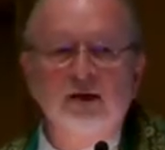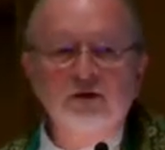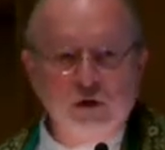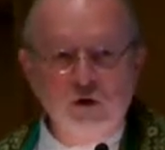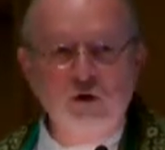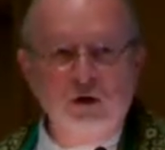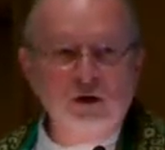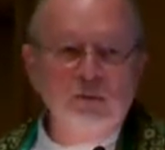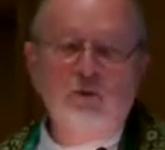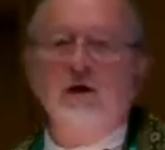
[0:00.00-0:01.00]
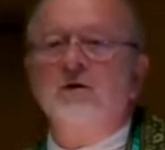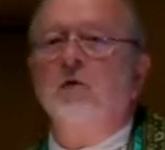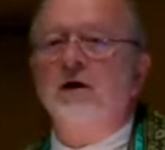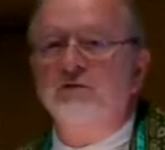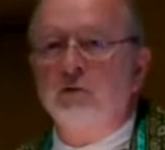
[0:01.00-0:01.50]

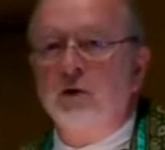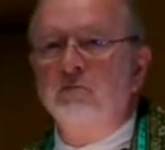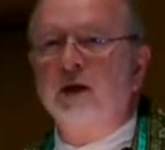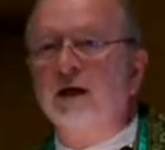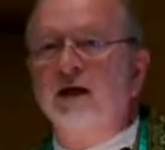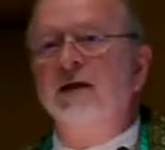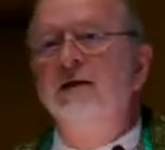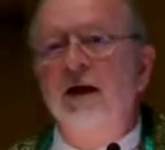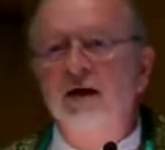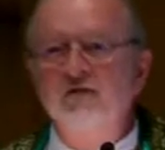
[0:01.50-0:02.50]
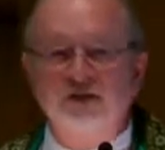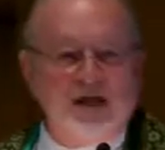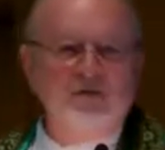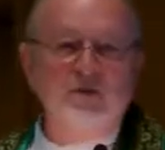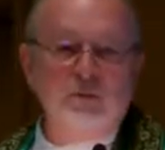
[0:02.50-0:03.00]
2.14 billion of
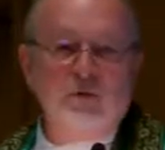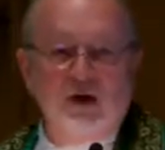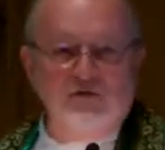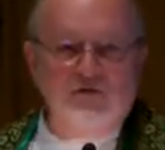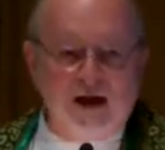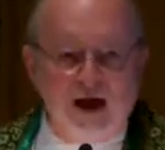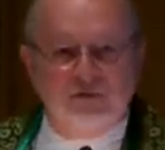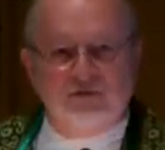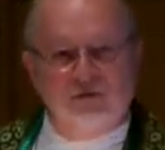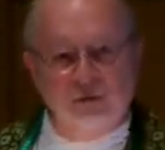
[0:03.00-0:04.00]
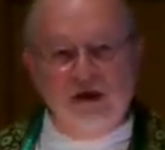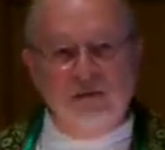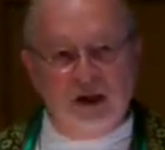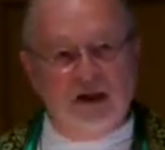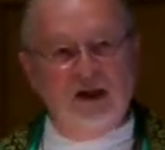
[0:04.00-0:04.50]

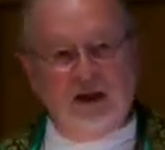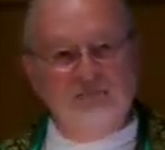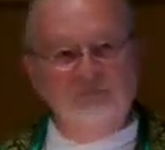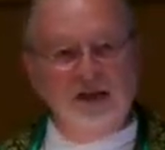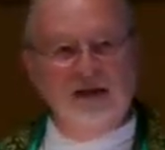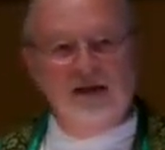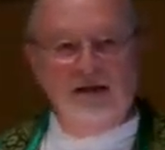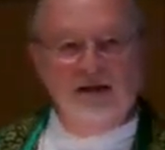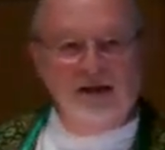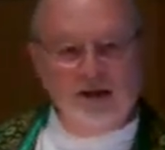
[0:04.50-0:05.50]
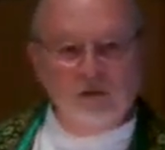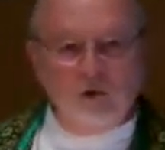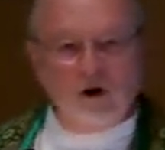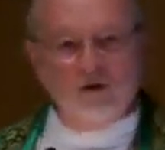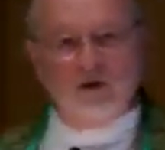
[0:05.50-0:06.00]
7.53 billion in the
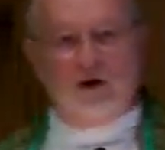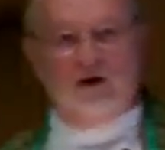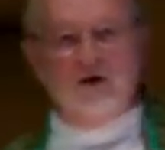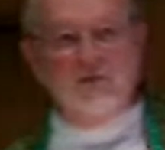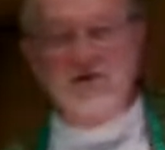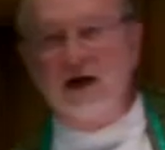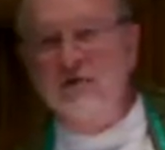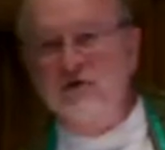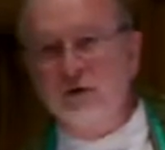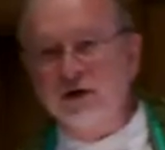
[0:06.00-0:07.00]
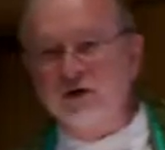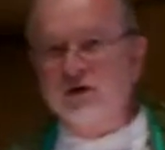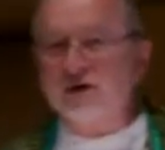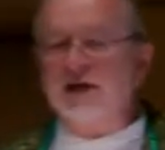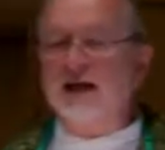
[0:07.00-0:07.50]
world call themselves
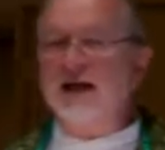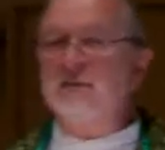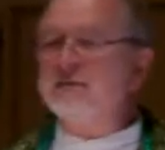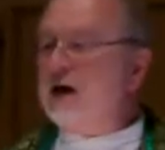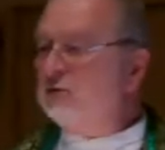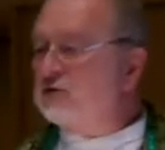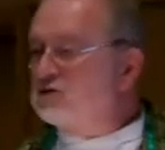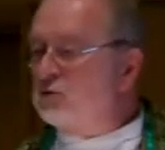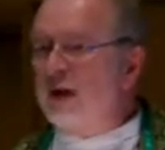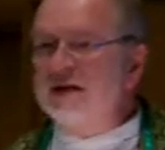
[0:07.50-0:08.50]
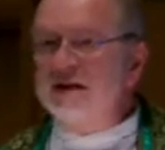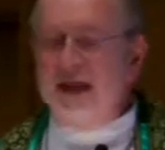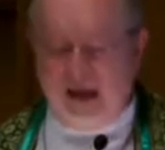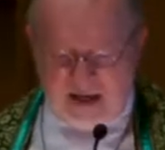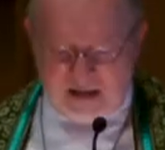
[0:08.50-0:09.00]
Christians. That comes out to
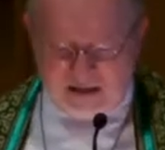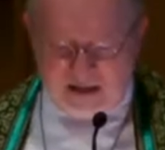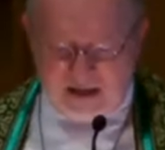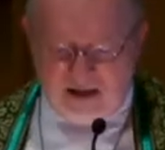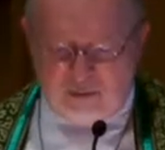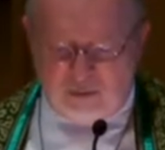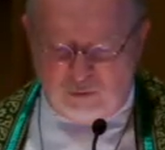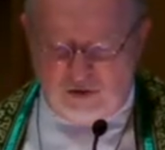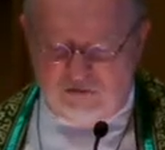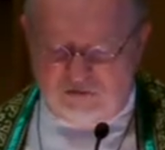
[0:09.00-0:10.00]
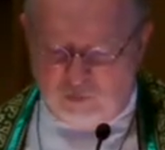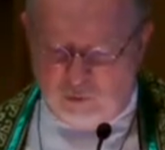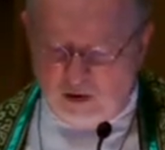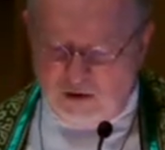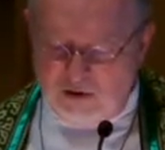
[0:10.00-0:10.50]

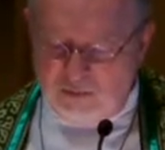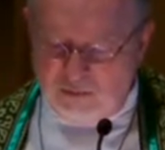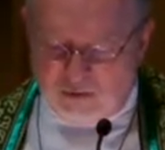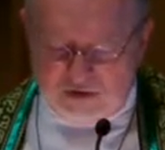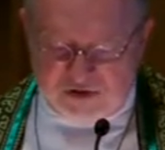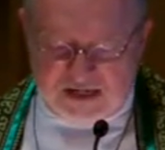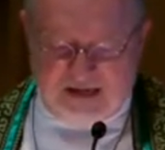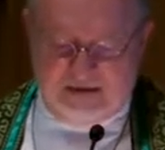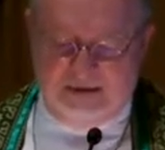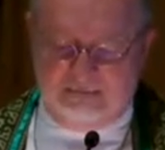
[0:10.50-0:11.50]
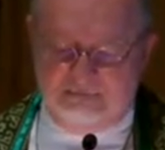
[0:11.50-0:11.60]
28.4%.